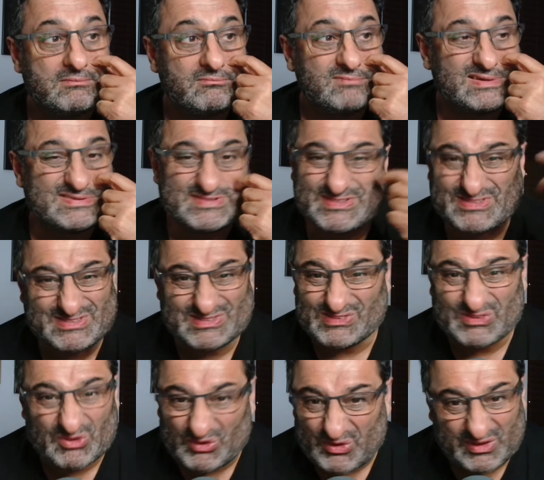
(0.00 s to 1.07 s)
It's just
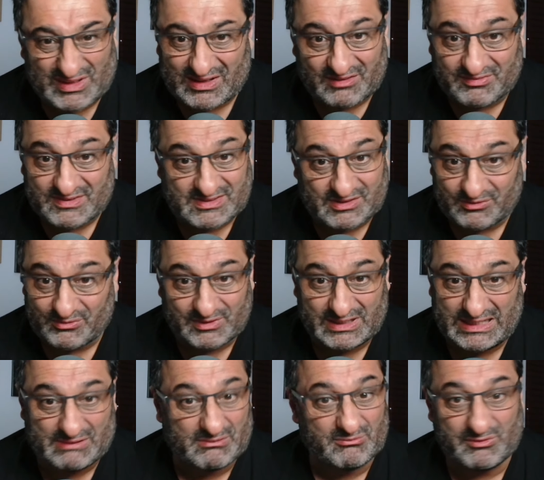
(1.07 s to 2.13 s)
not good enough, is it,
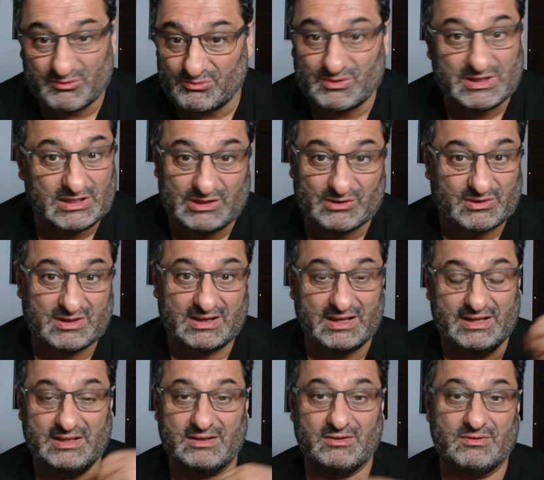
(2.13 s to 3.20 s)
really, when we really look at
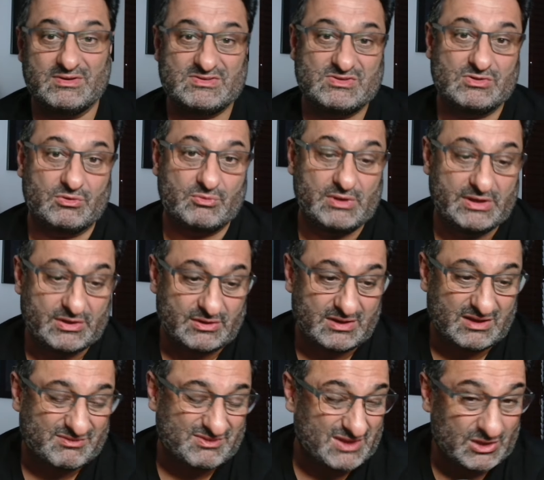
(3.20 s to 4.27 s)
it? You know, it's not really good
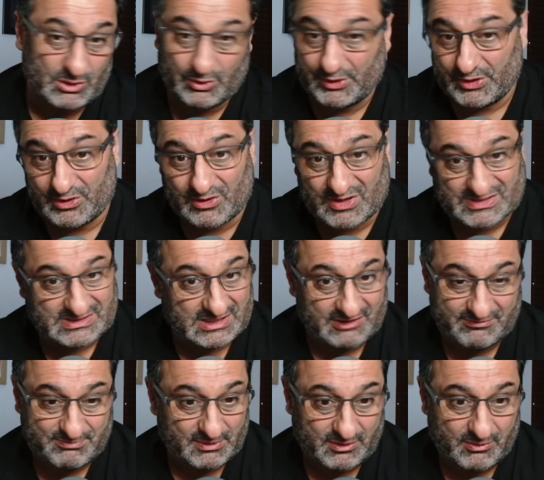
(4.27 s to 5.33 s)
enough. I know a lot of you guys
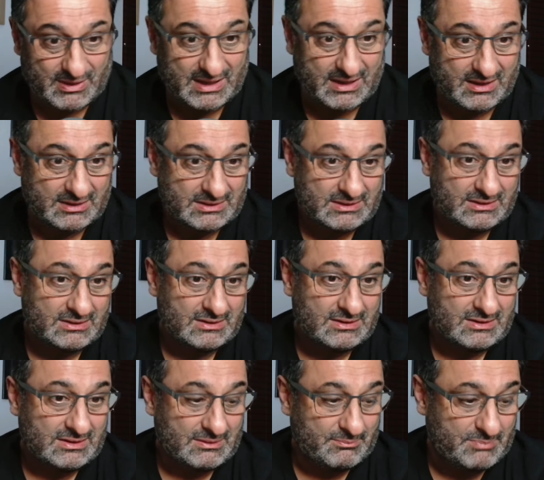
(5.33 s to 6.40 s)
love Paqueta.
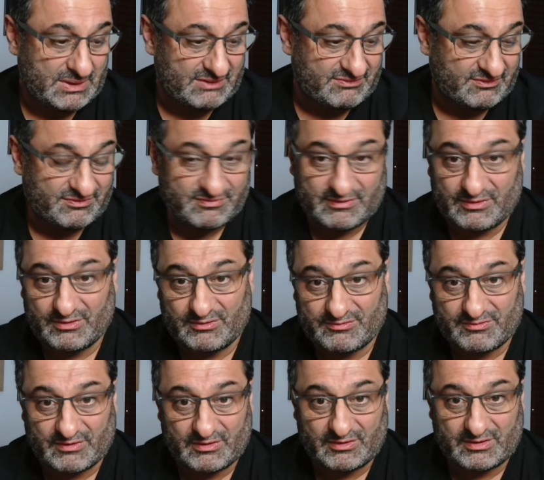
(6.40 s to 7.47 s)
Bit of a
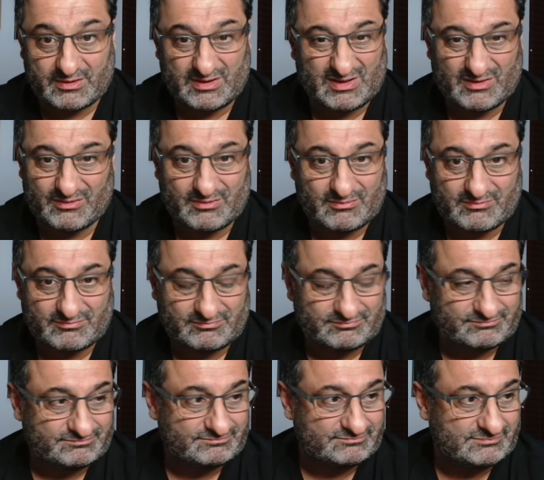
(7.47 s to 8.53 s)
folk, you know,
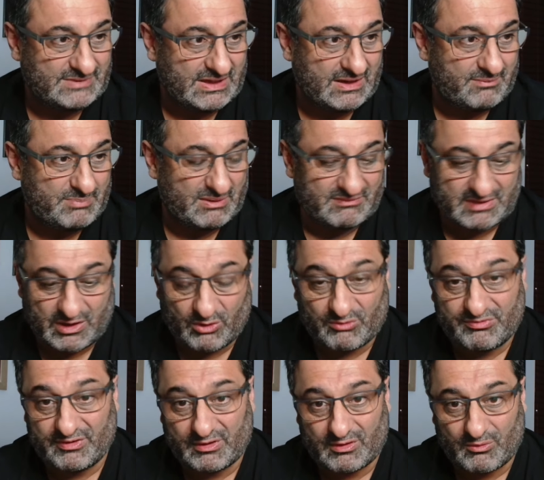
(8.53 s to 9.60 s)
yeah, bit of a cult
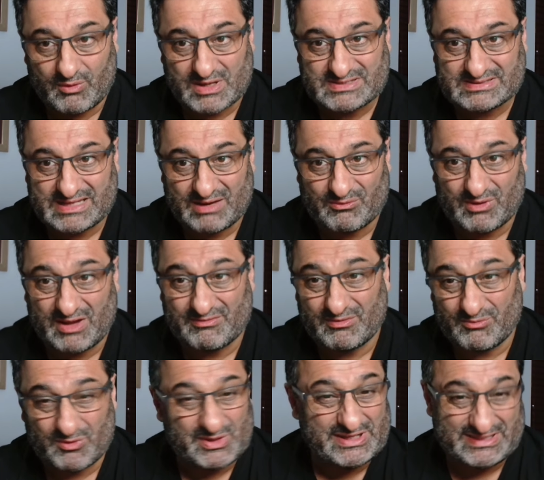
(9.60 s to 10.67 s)
figure at West Ham, whatever.
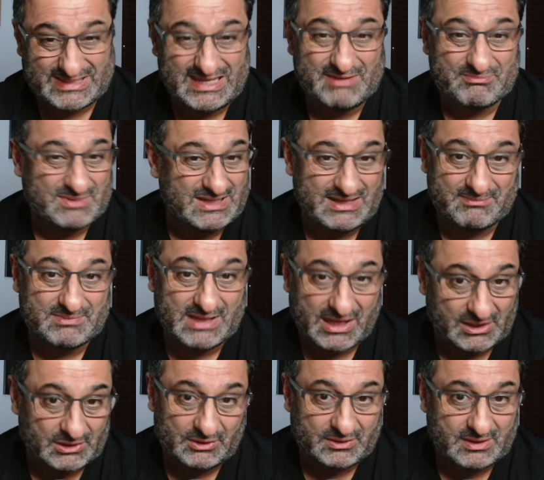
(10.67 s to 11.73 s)
But when you deep
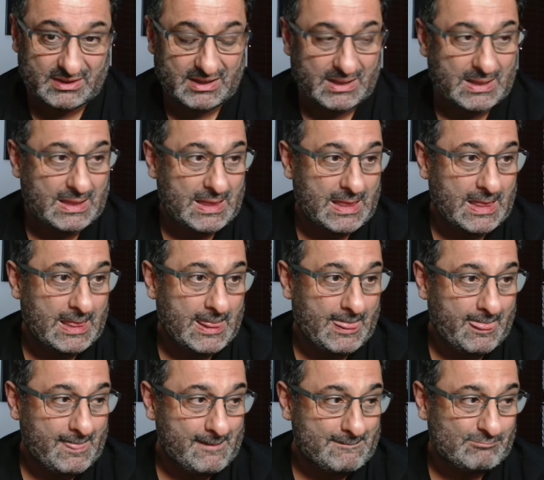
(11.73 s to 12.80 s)
down look at it,
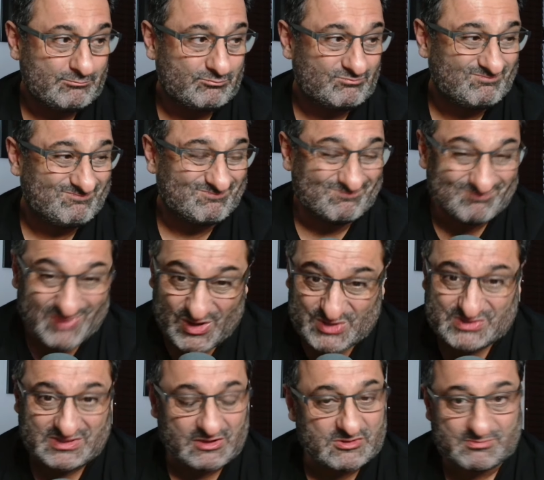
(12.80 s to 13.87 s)

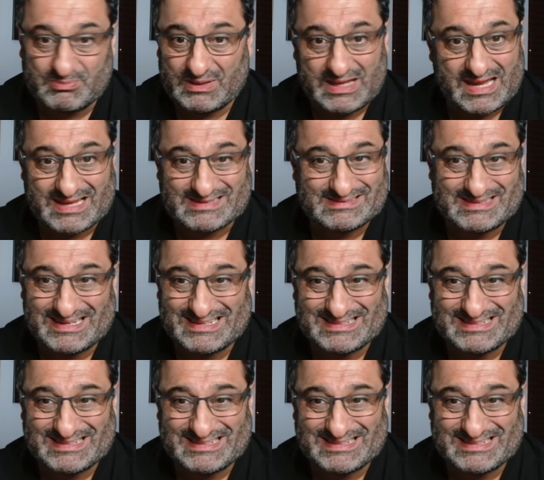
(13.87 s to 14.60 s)
most of those players,